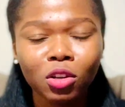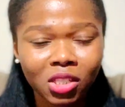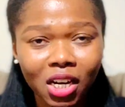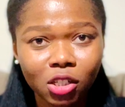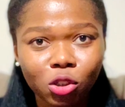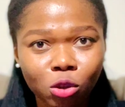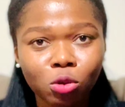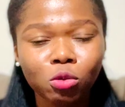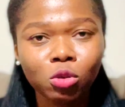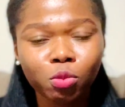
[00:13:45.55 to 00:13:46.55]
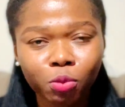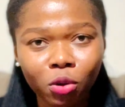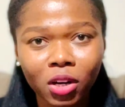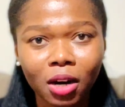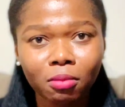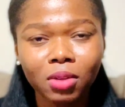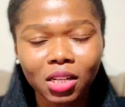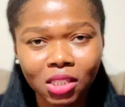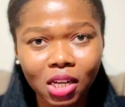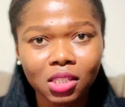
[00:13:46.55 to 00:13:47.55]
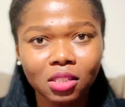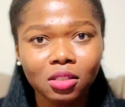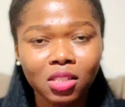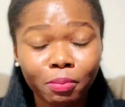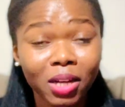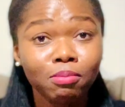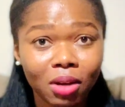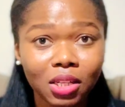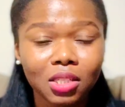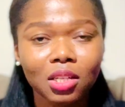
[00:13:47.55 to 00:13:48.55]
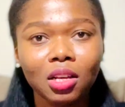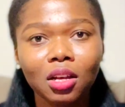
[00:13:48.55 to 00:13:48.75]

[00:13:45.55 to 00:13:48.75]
Check the school's program, like check the department